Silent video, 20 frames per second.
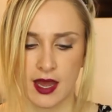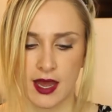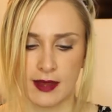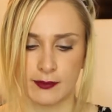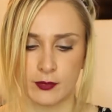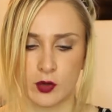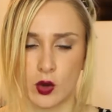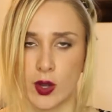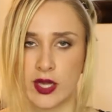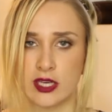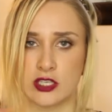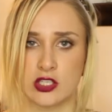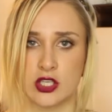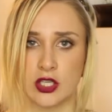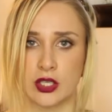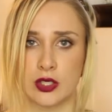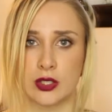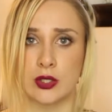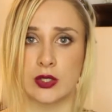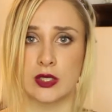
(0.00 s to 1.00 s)
am going
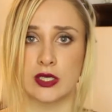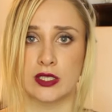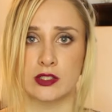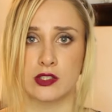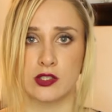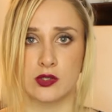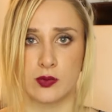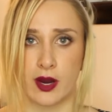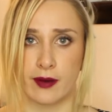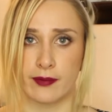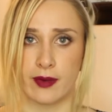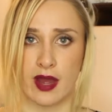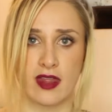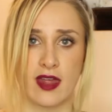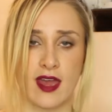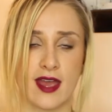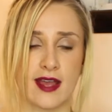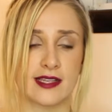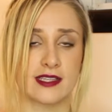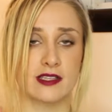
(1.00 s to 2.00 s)
to swear by
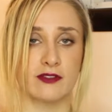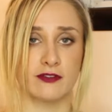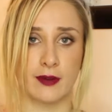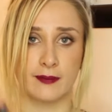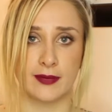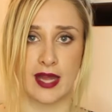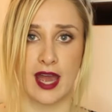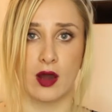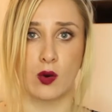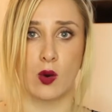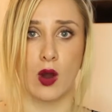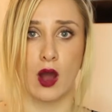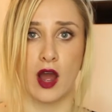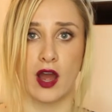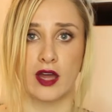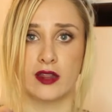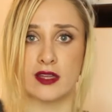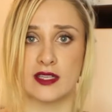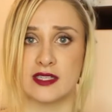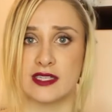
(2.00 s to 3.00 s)
this from now
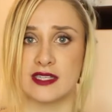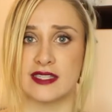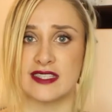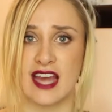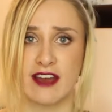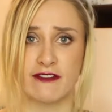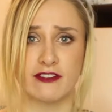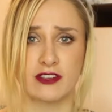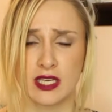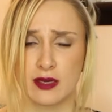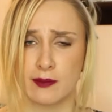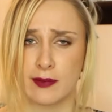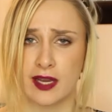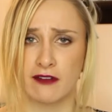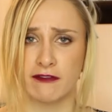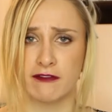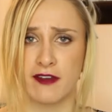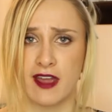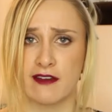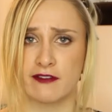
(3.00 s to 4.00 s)
on this is definitely
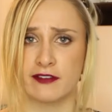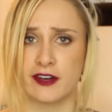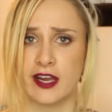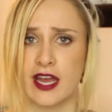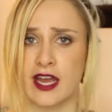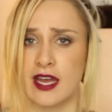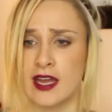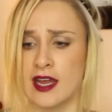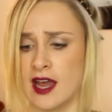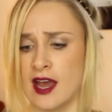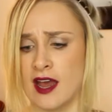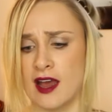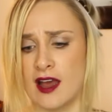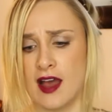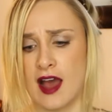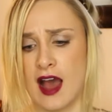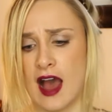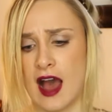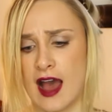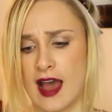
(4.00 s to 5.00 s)
my favorite
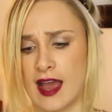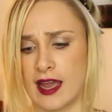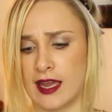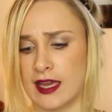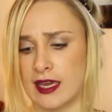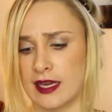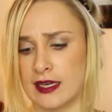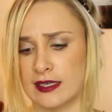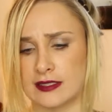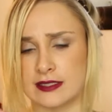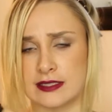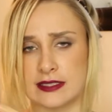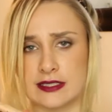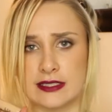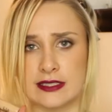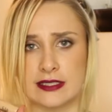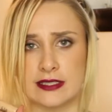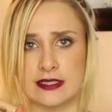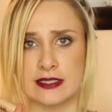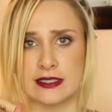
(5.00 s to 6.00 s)
I
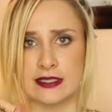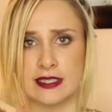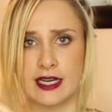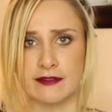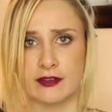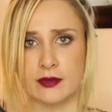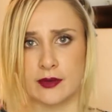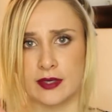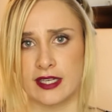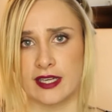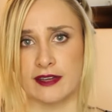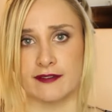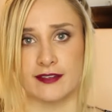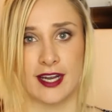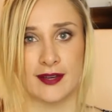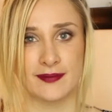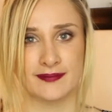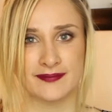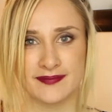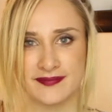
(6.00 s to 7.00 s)
never want to give it
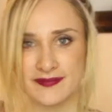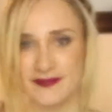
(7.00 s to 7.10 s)
up.